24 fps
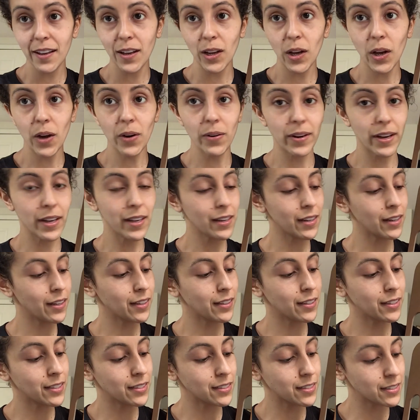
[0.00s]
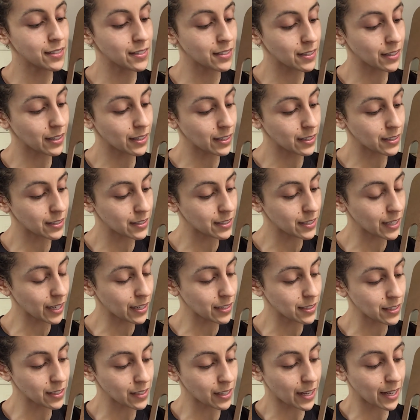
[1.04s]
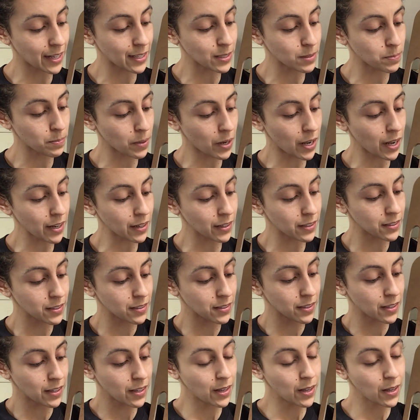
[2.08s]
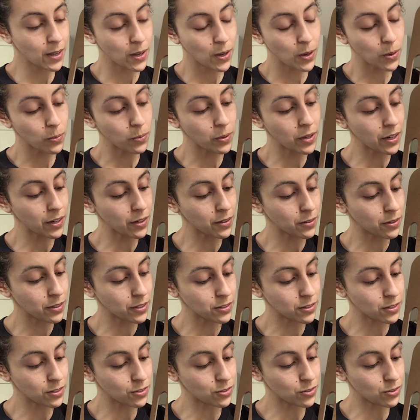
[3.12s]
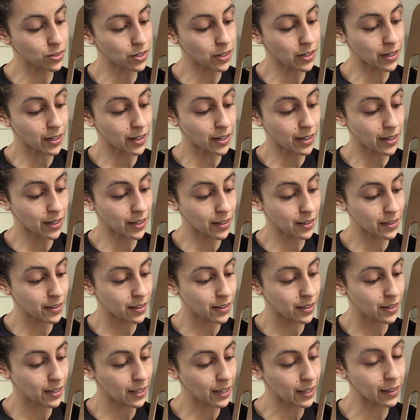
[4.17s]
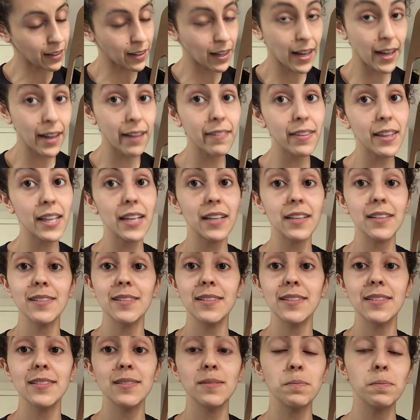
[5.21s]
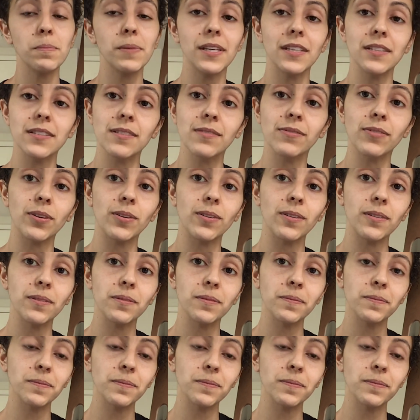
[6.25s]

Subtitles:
All right, in this second to last box, we are going to draw a line that is peaceful.